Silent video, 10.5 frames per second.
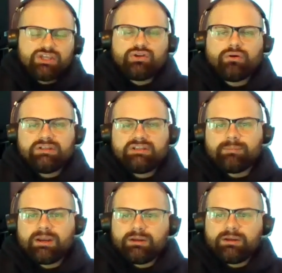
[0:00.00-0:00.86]
You don't need the
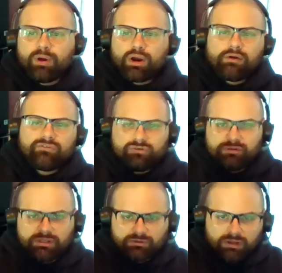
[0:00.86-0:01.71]
money tomorrow, so
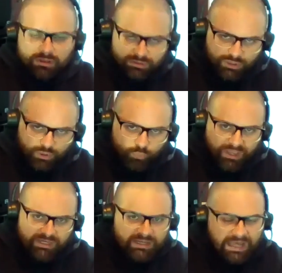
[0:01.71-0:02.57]
you can, you know,
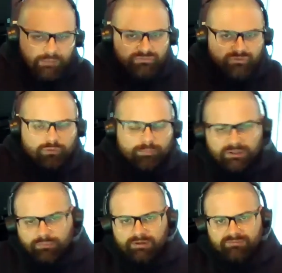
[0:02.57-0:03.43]
wait it out, do a
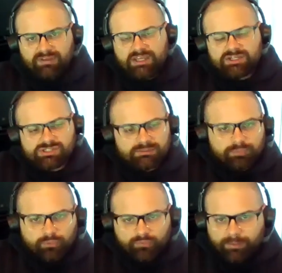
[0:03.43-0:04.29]
big renovation,
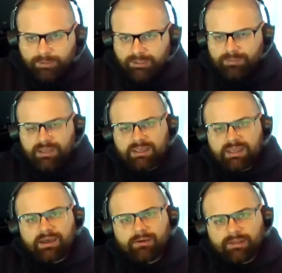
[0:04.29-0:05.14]
pull that money back
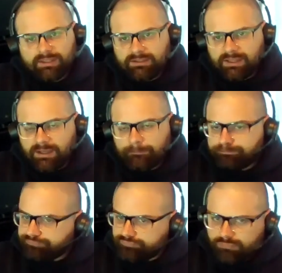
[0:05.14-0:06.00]
out. And,
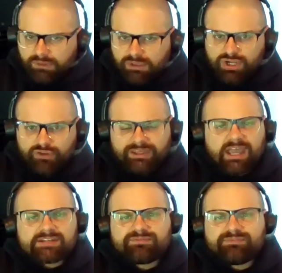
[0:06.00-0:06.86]
um, you know, the
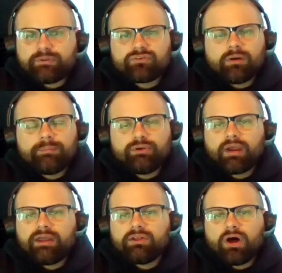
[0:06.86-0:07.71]
cash flow is going to be
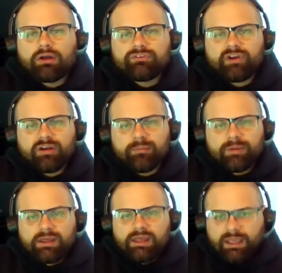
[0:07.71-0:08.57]
great long term.
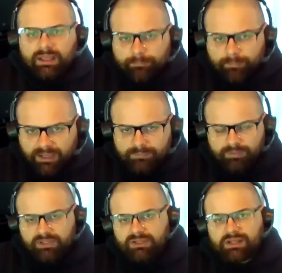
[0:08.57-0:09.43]
And in my
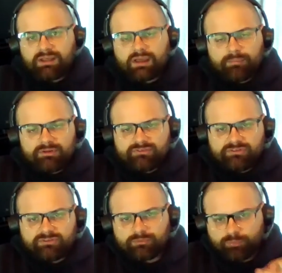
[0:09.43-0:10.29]
opinion, I, I'm going to
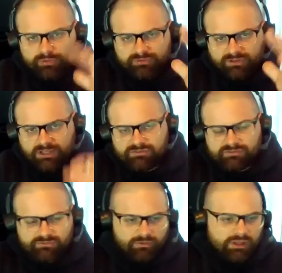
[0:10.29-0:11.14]
see some
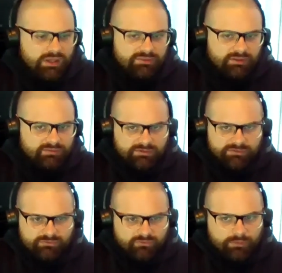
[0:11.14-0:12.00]
appreciation. So I, I think
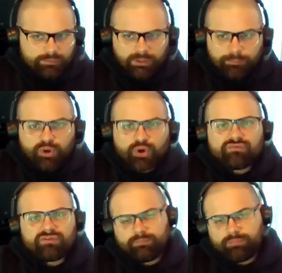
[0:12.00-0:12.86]
this is going to be a
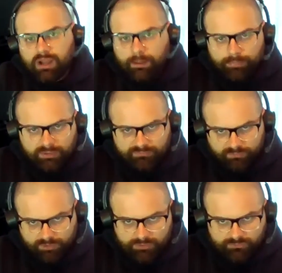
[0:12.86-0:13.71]
perfect property
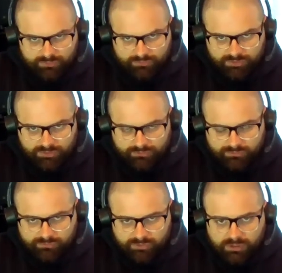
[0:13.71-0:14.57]
for you two
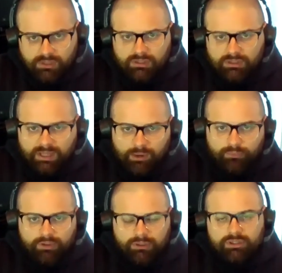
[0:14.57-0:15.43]
dudes. Now
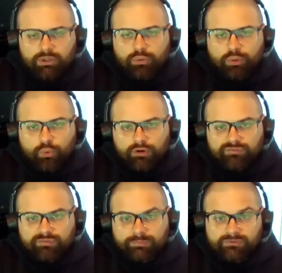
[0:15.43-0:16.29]
we're going to go to a word
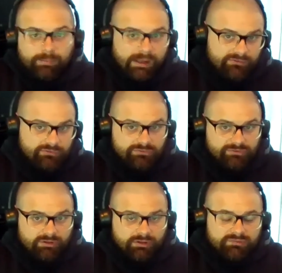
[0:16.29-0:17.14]
from the sponsors
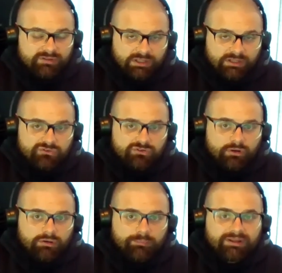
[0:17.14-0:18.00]
of today's
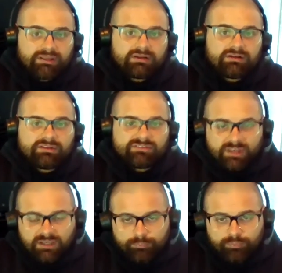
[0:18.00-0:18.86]
show, and I'm going to get into the
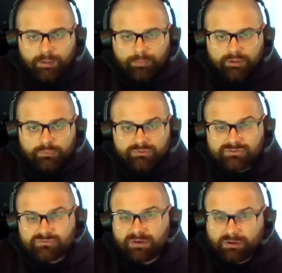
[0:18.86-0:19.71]
second property, which
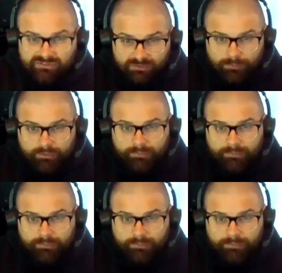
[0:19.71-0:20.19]
is very similar.